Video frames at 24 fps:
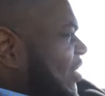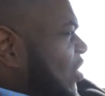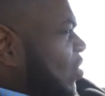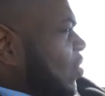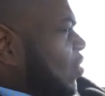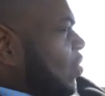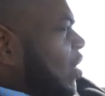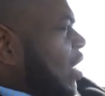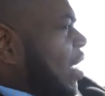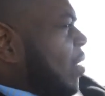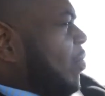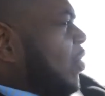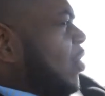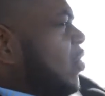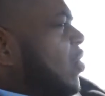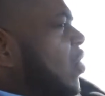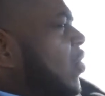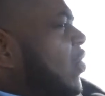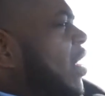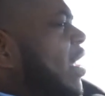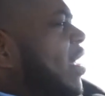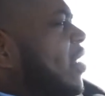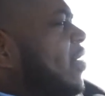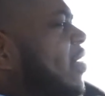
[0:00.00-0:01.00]
So I'm gonna
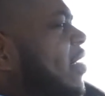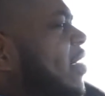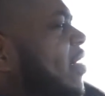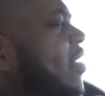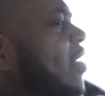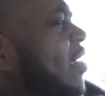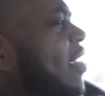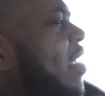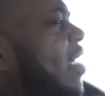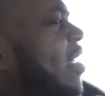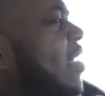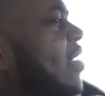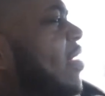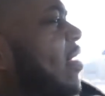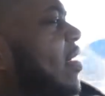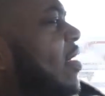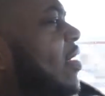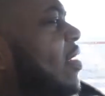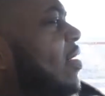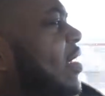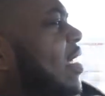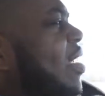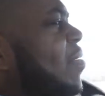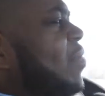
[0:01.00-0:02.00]
go down there. I
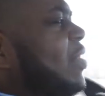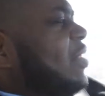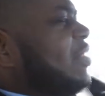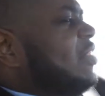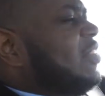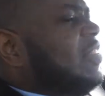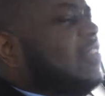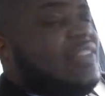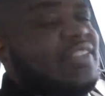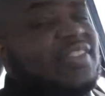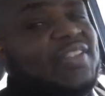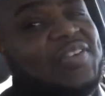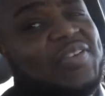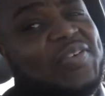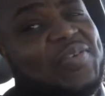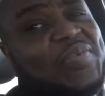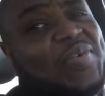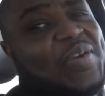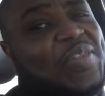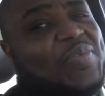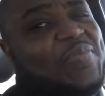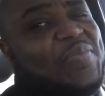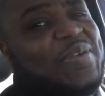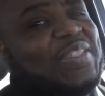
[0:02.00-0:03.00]
got my sister
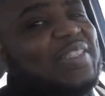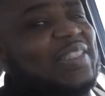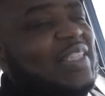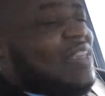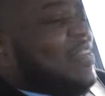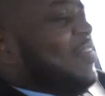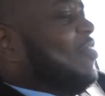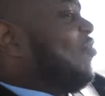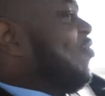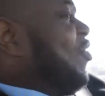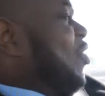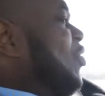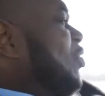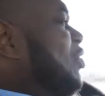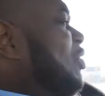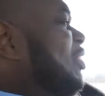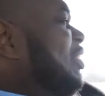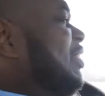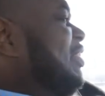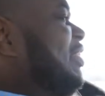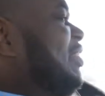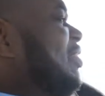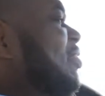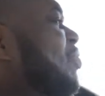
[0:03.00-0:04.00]
with me, Tina Furner.
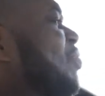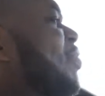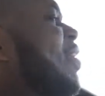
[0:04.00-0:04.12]
She's in